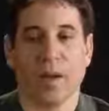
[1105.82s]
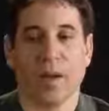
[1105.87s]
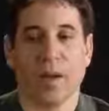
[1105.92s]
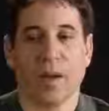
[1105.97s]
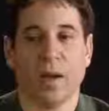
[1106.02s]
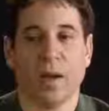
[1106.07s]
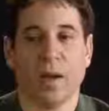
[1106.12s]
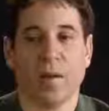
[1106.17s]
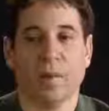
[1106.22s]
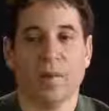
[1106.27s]

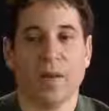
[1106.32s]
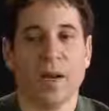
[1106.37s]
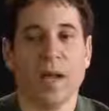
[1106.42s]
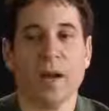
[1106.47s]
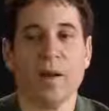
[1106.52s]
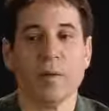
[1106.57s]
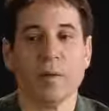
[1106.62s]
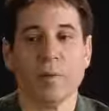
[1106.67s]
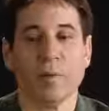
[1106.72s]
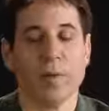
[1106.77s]
But
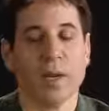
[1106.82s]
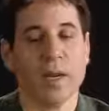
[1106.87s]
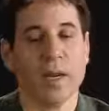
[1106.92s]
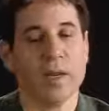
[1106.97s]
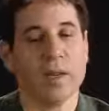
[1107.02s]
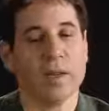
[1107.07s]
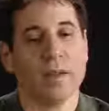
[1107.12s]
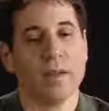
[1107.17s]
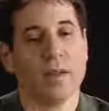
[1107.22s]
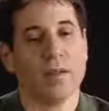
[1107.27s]
I was
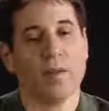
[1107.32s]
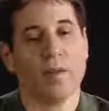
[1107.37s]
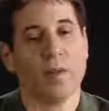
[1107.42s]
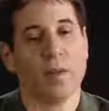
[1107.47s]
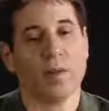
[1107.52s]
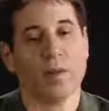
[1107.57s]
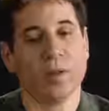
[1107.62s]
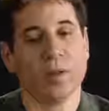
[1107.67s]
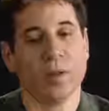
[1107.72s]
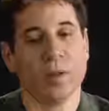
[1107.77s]
playing in
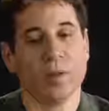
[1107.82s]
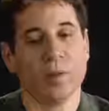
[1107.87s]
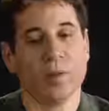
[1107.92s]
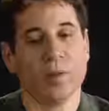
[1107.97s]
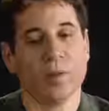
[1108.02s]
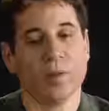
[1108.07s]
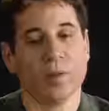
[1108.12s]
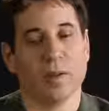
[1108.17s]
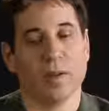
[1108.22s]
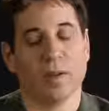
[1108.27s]
folk
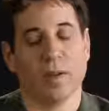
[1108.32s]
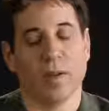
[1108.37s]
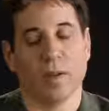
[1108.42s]
clubs,